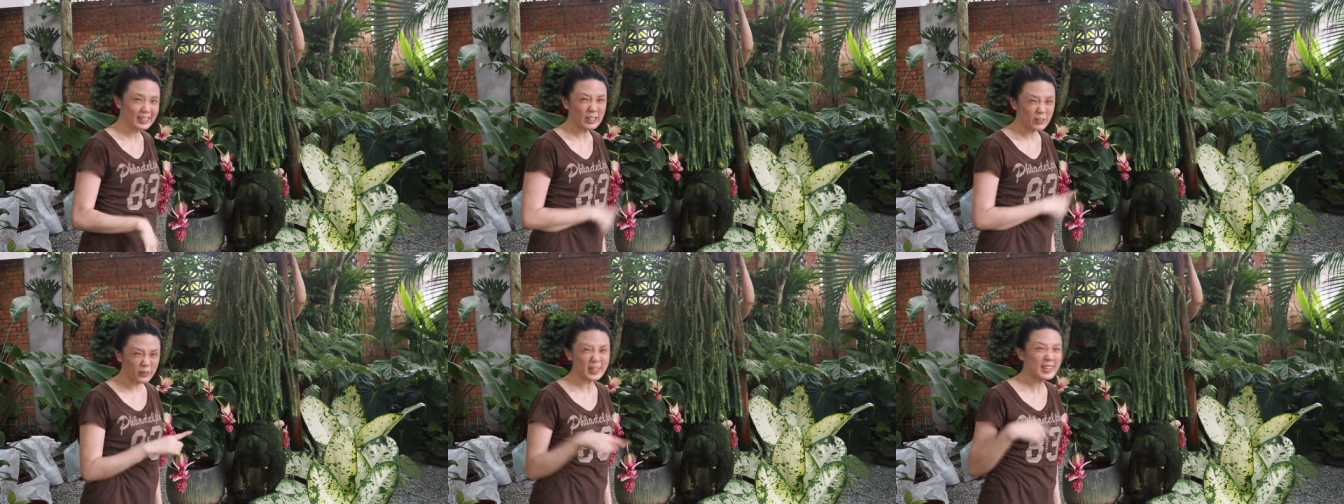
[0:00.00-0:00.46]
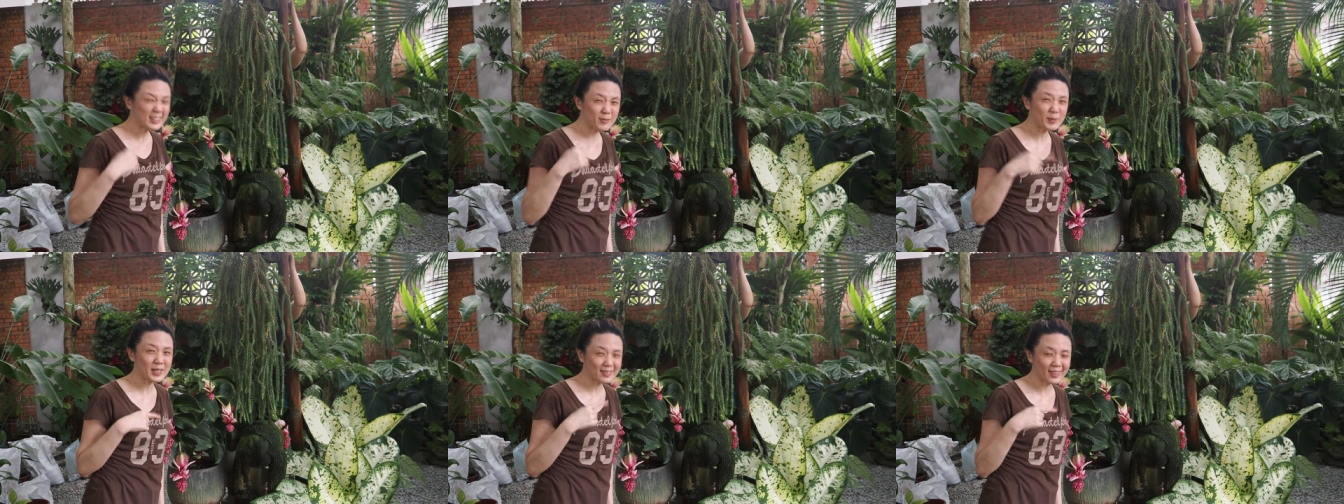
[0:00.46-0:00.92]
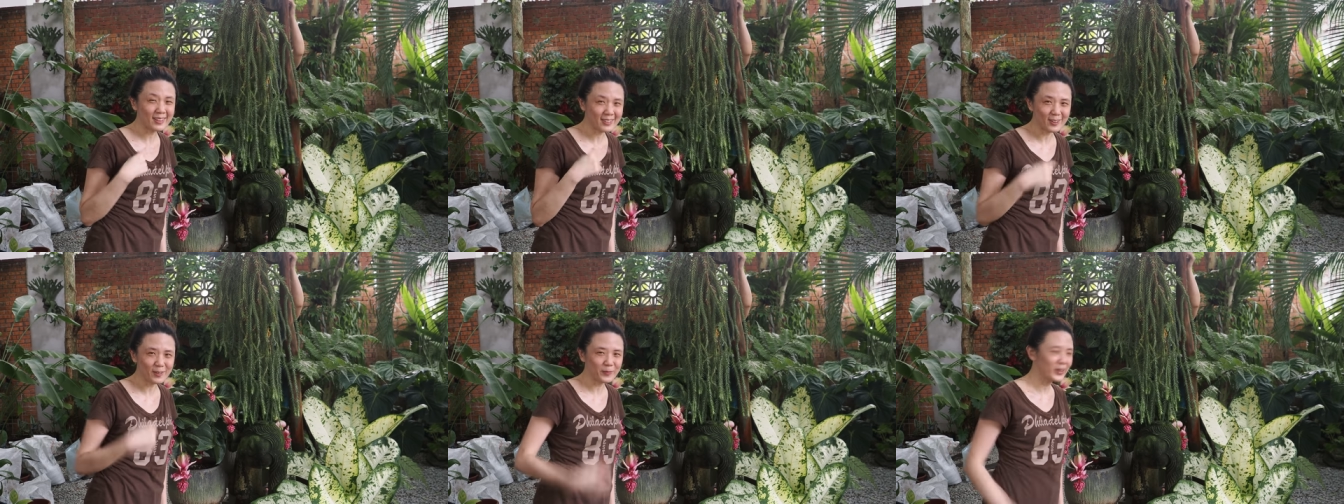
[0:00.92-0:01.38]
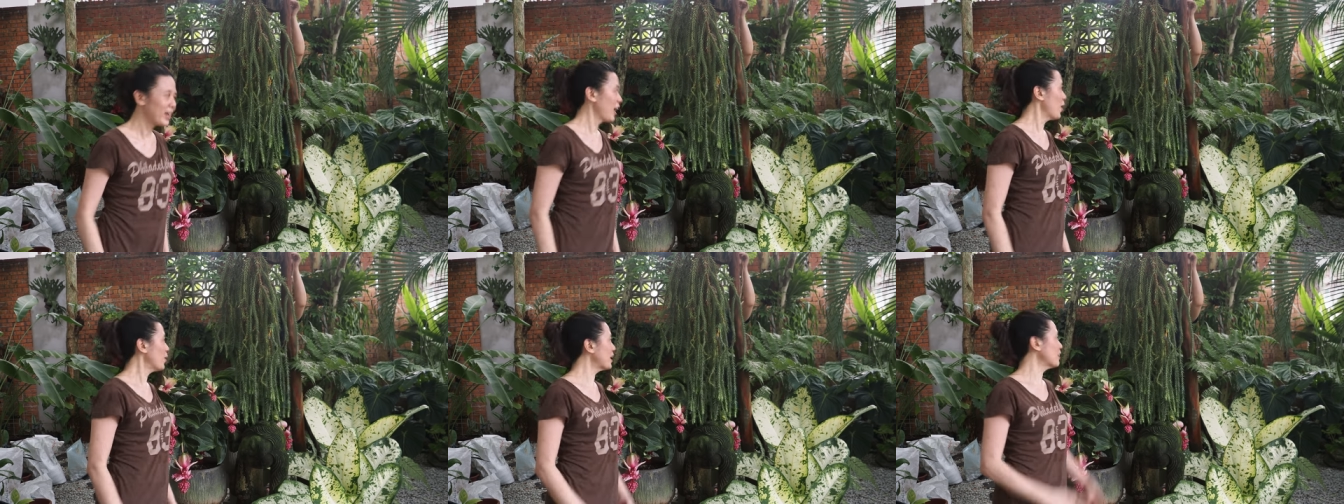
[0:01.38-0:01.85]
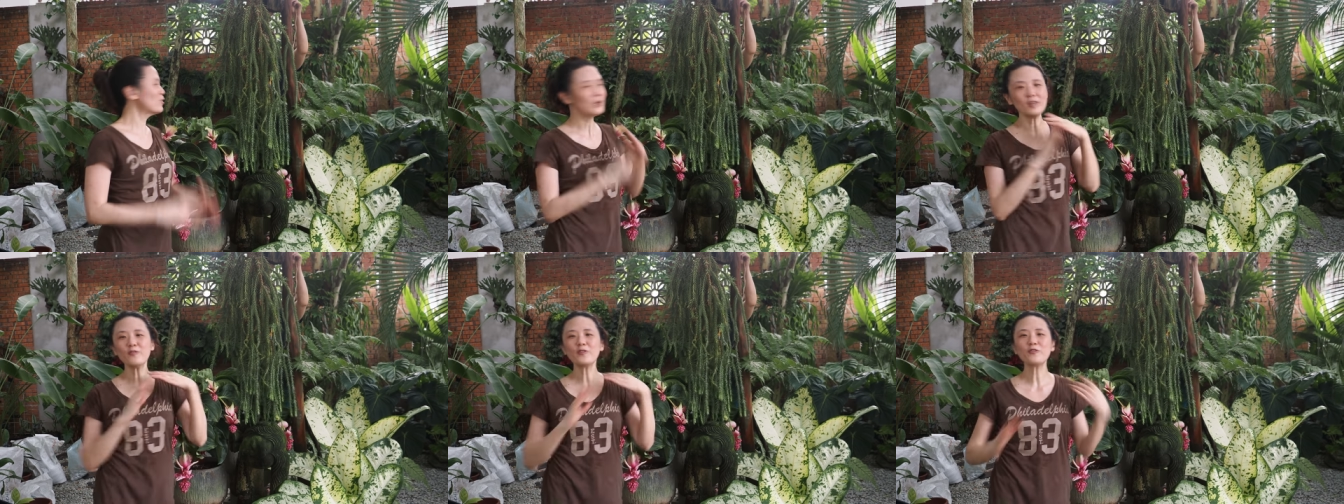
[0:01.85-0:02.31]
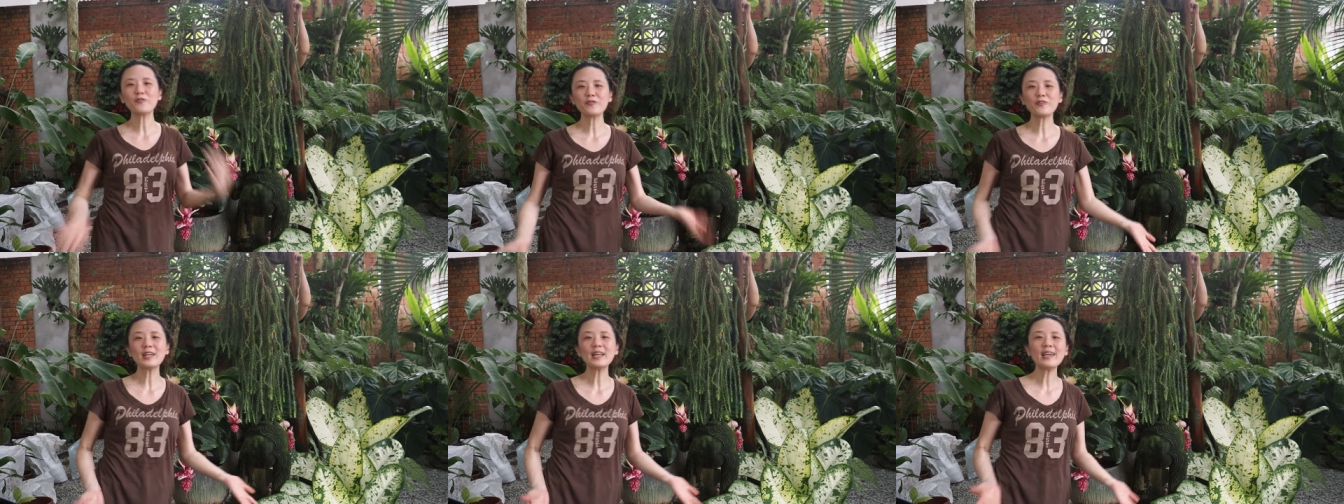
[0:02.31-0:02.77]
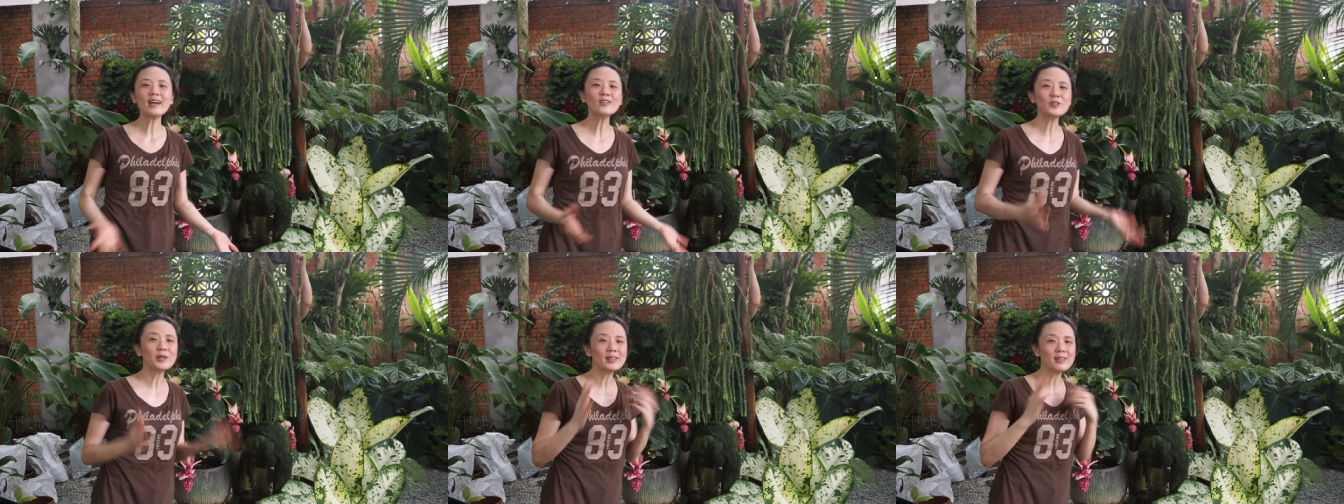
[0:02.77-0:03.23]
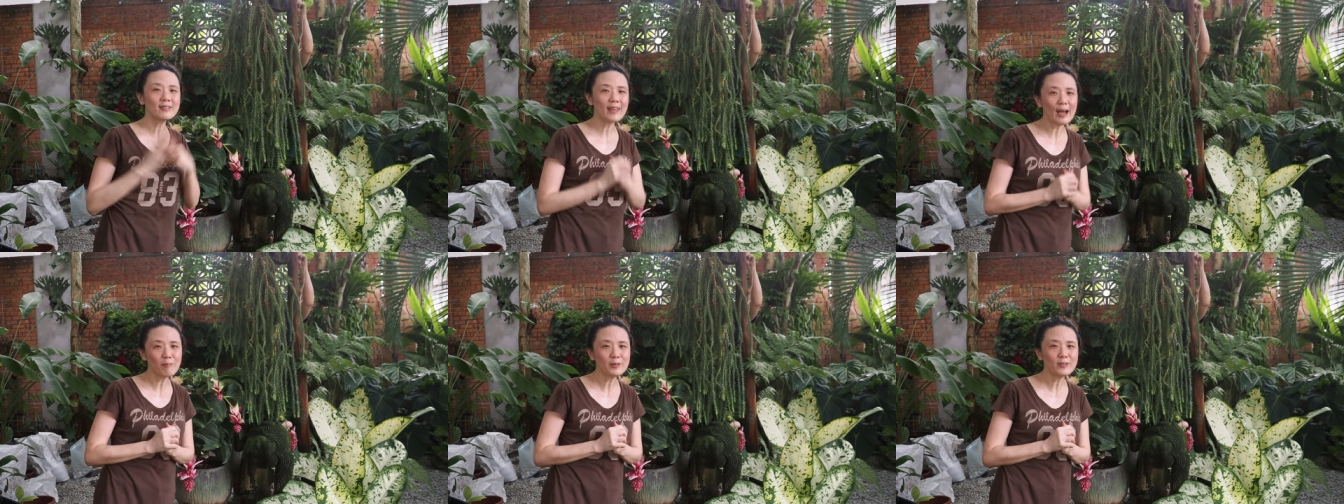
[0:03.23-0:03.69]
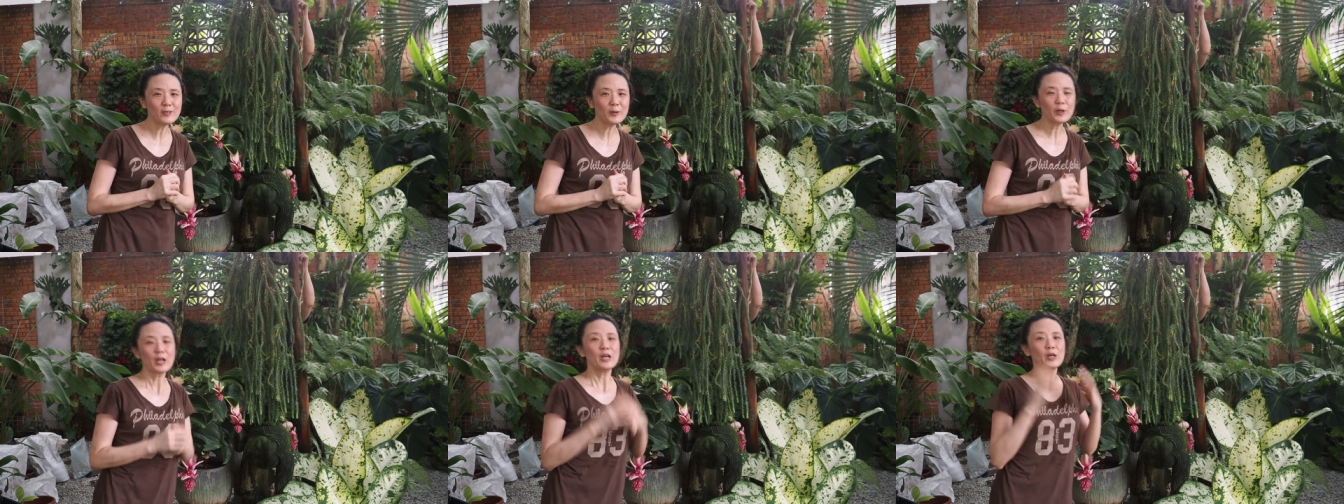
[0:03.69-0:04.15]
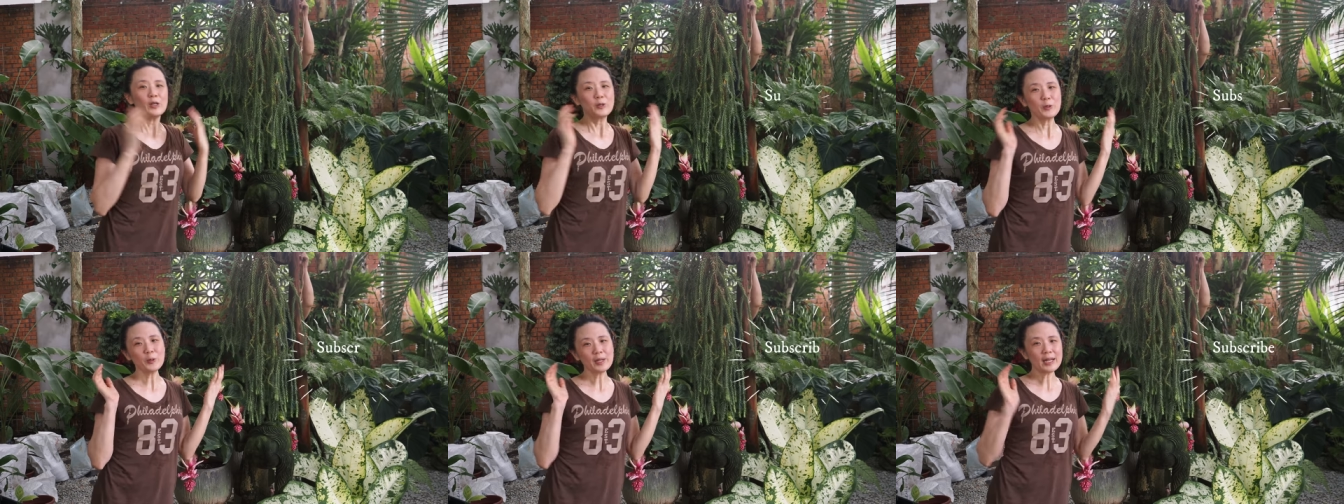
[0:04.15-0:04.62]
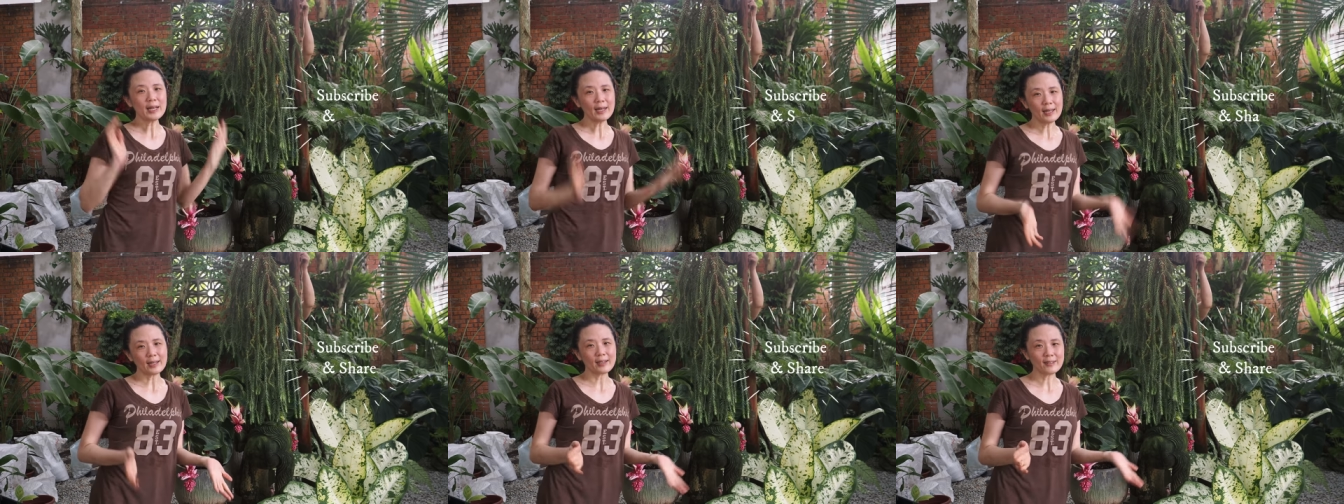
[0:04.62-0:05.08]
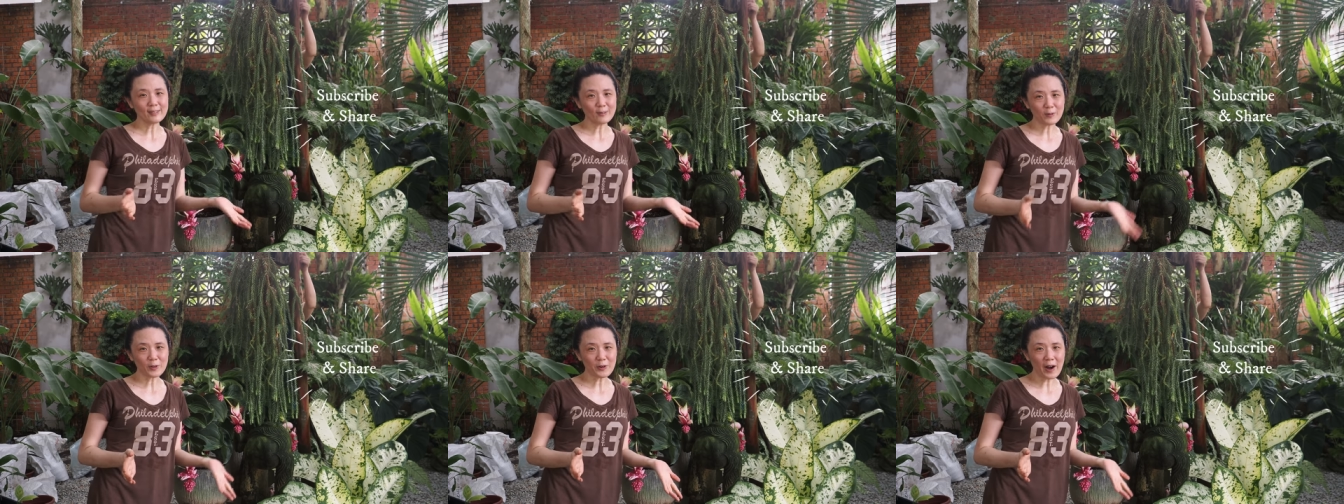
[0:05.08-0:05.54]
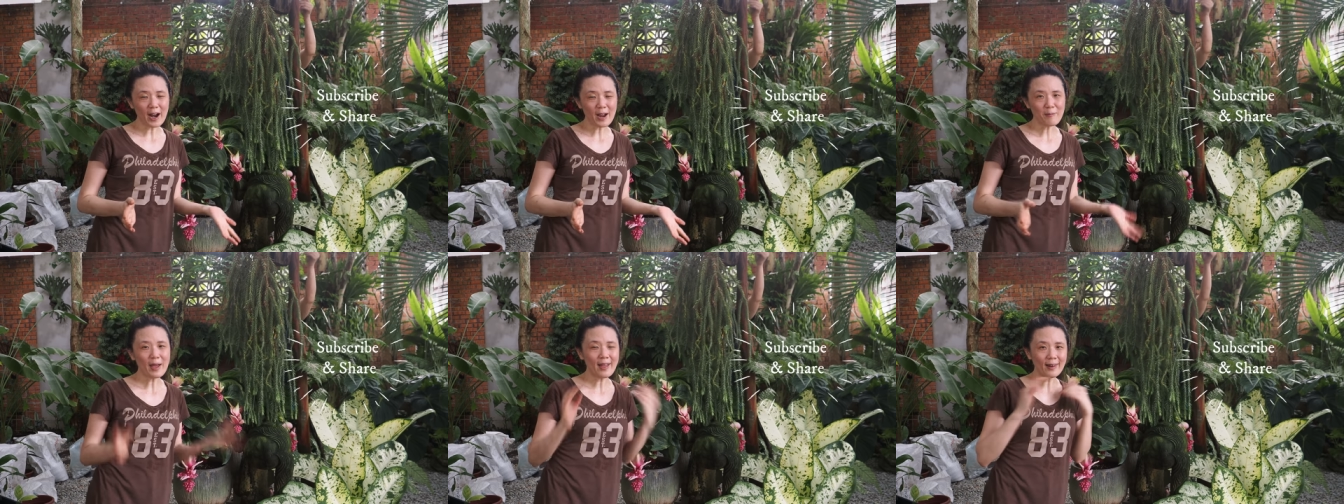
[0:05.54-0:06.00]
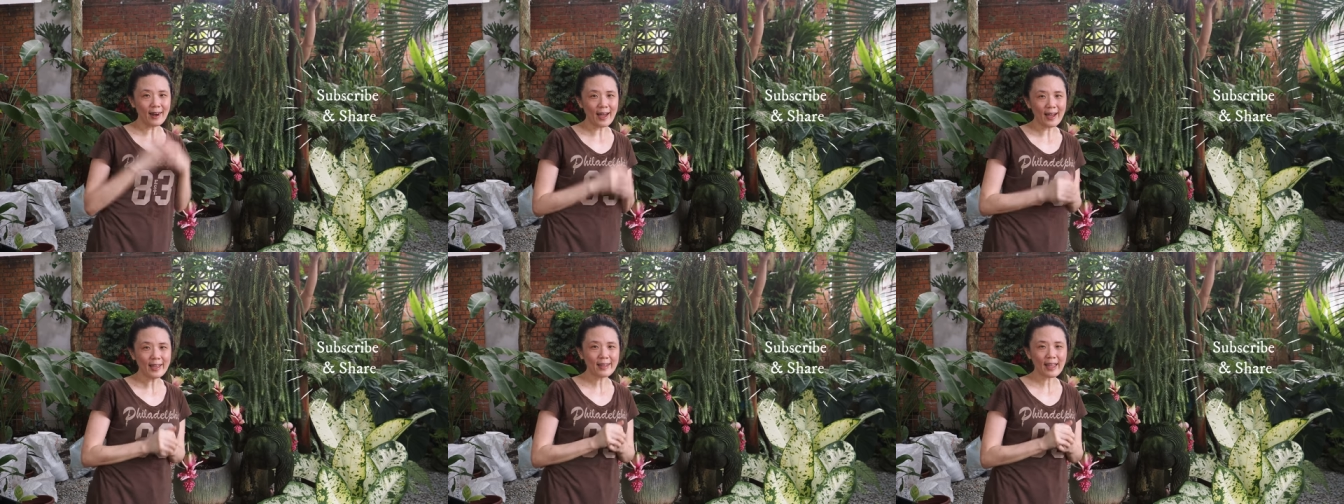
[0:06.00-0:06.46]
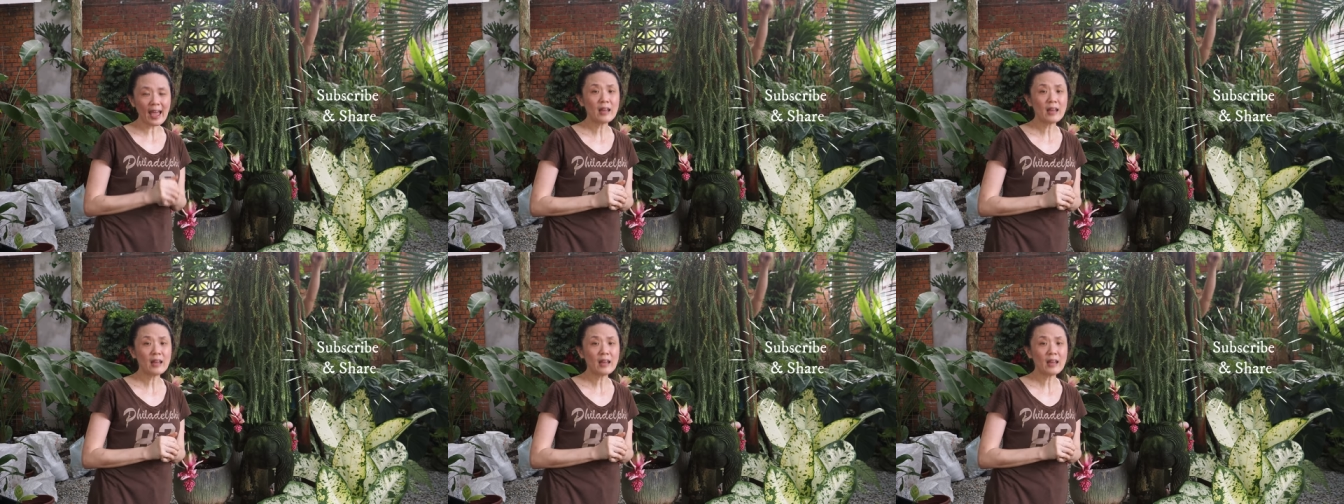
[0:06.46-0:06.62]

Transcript: It really speeds things up. Okay, so if you've really enjoyed this episode, do click subscribe and like.